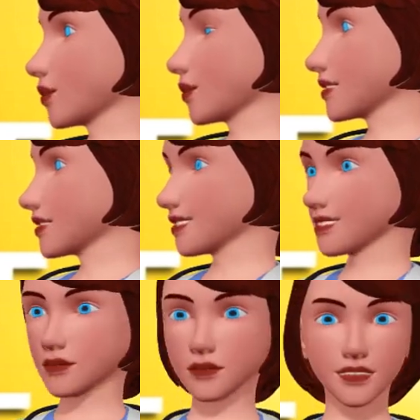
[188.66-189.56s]
will vary
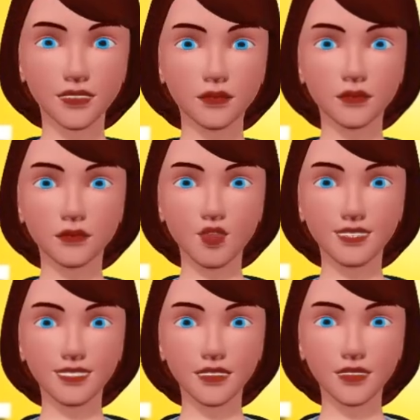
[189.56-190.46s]
depending on the
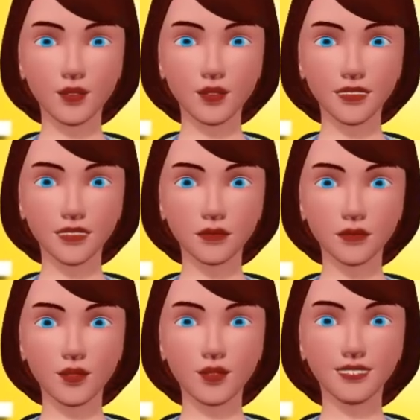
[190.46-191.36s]
type of
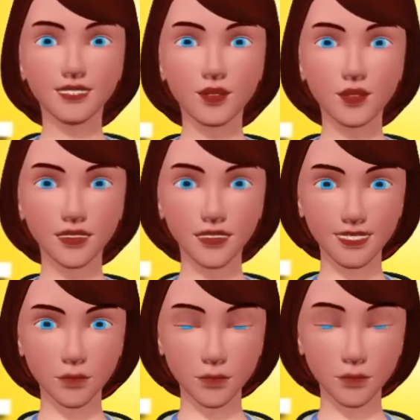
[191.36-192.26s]
biopsy being
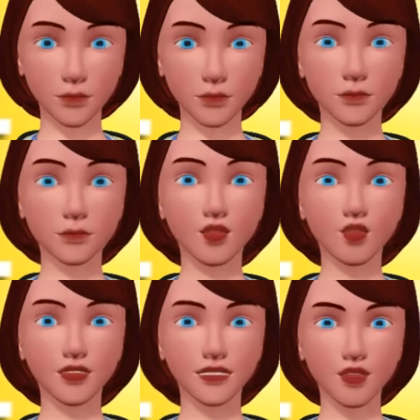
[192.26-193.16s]
performed. In
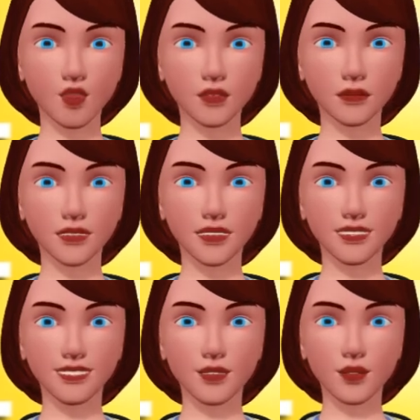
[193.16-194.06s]
general,
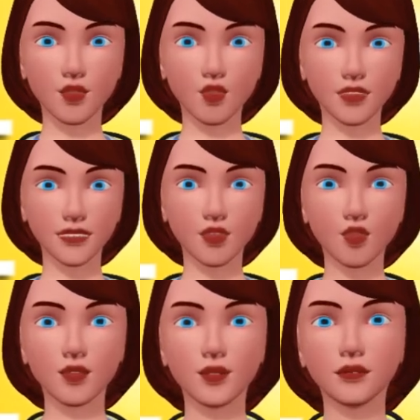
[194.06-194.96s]
biopsies are
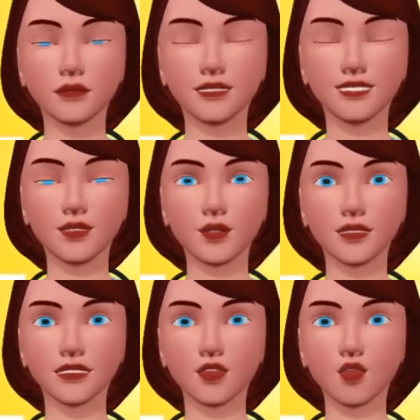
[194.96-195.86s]
performed in a
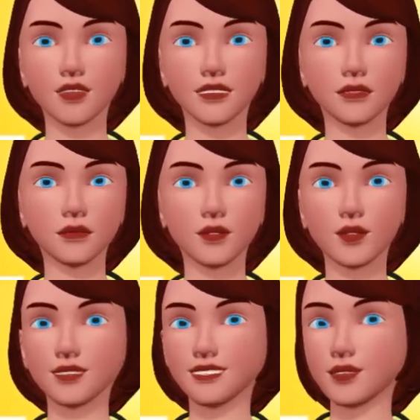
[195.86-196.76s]
doctor's
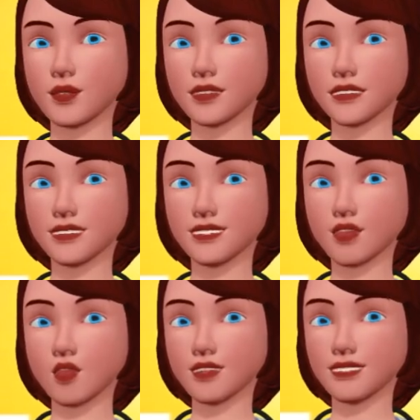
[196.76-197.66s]
office,
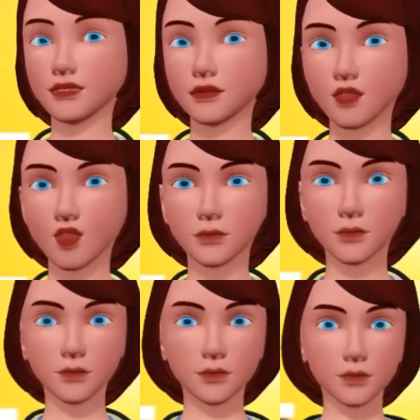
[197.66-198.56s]
clinic, or hospital.